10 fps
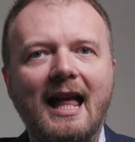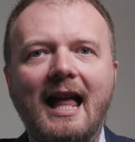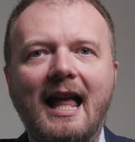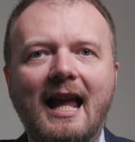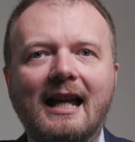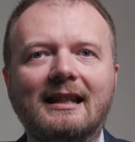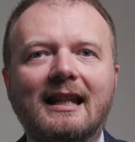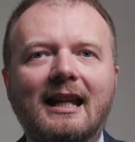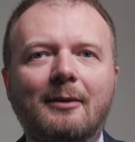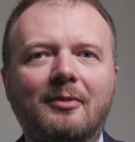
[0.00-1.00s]
and
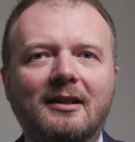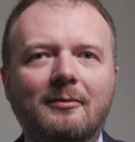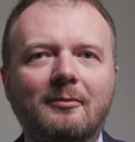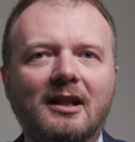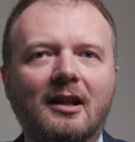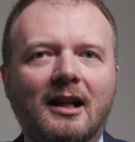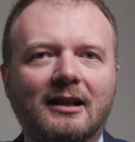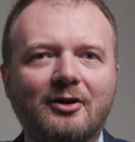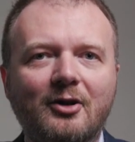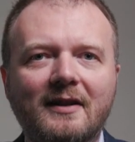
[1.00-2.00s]

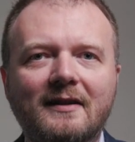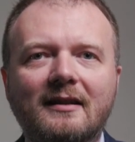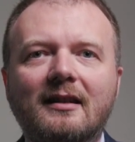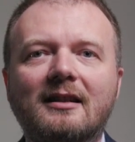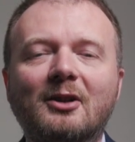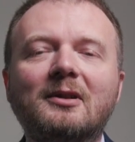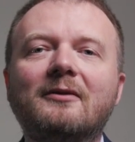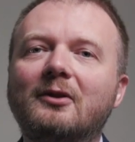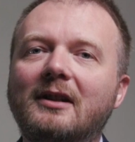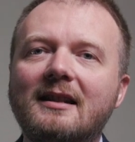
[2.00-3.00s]
epidemiologist, noted
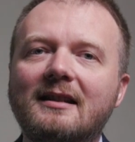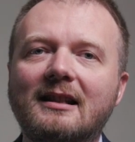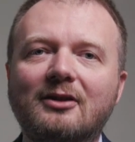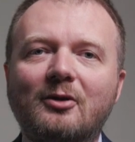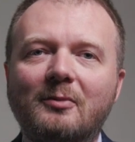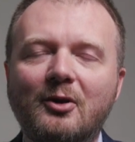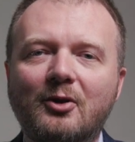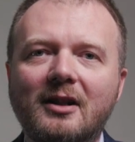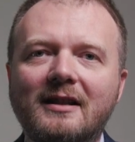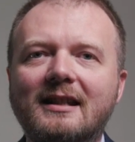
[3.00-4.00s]
for his
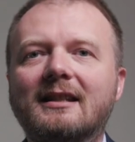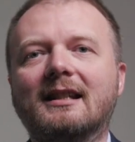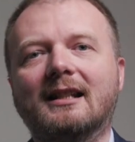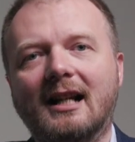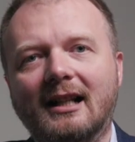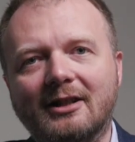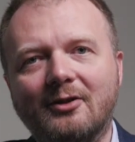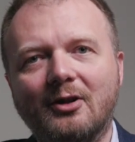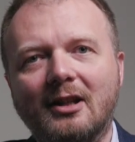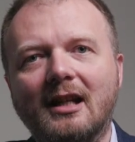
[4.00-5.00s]
contributions in
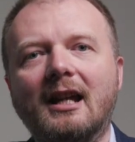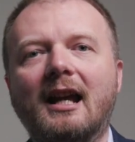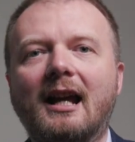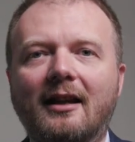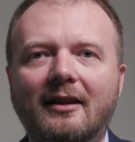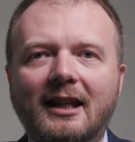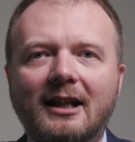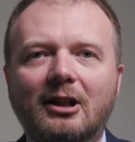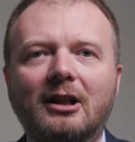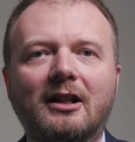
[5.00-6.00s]
technology,
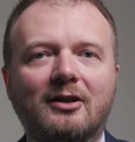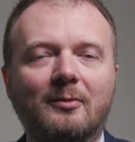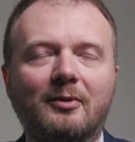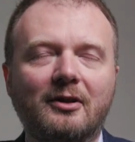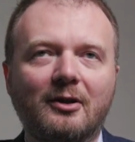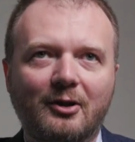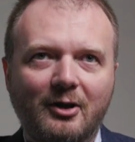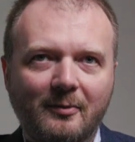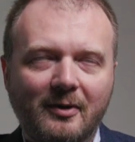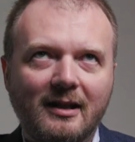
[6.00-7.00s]
healthcare,
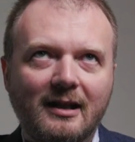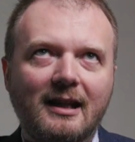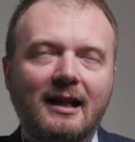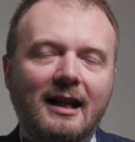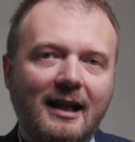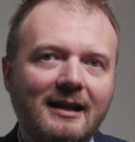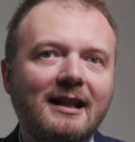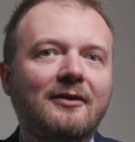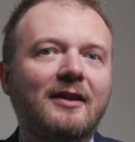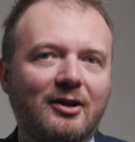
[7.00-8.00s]
entrepreneurship, and
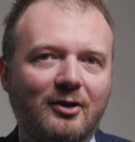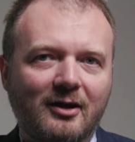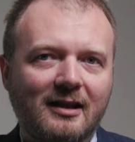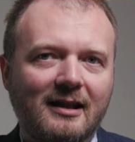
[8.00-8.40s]
innovation.